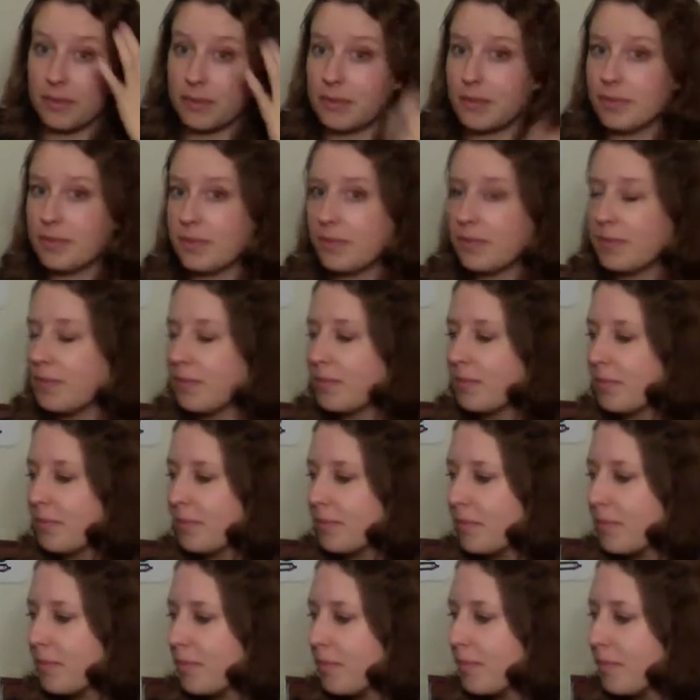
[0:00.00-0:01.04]

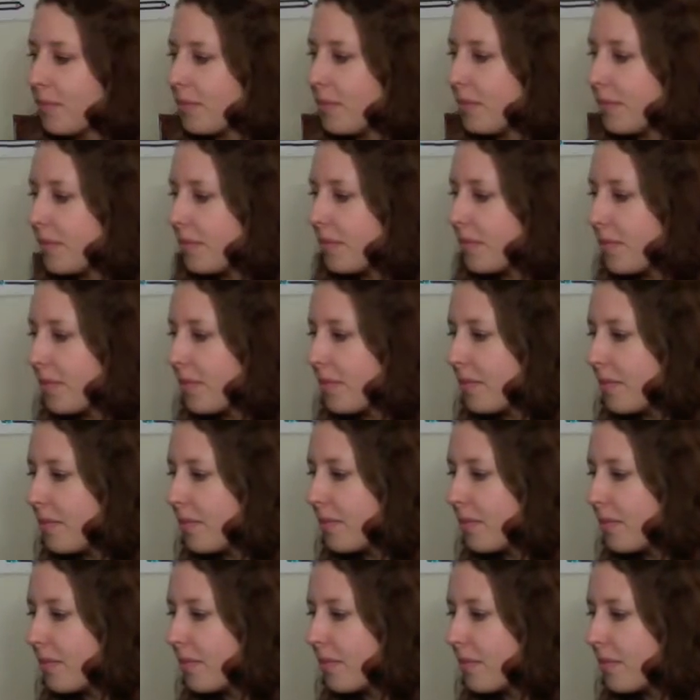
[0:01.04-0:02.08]

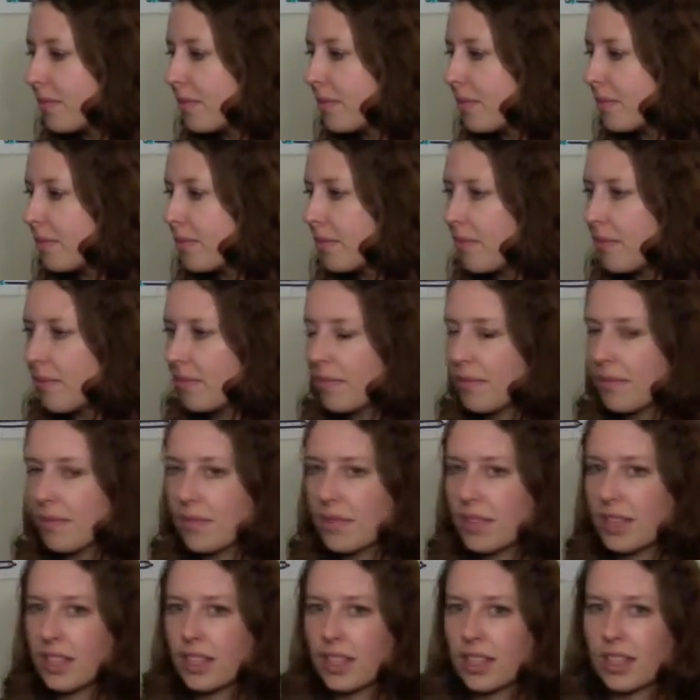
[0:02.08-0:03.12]

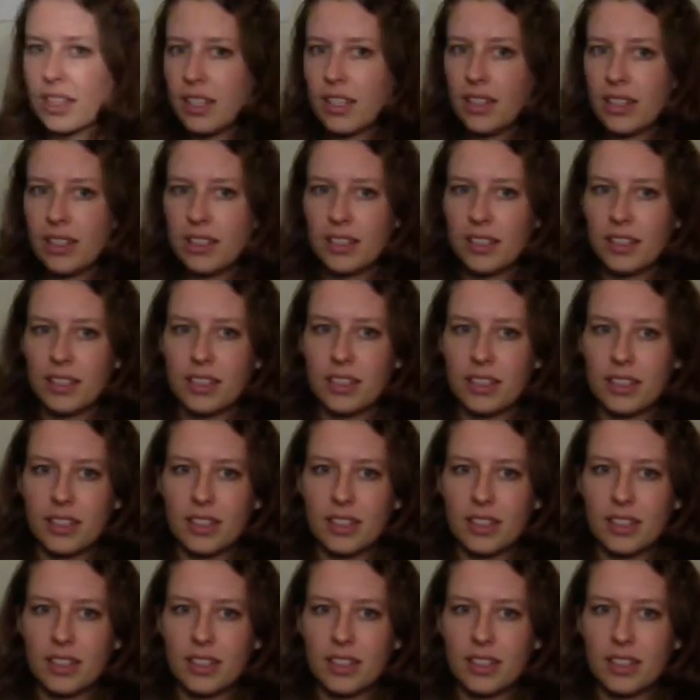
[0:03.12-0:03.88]
(not speaking)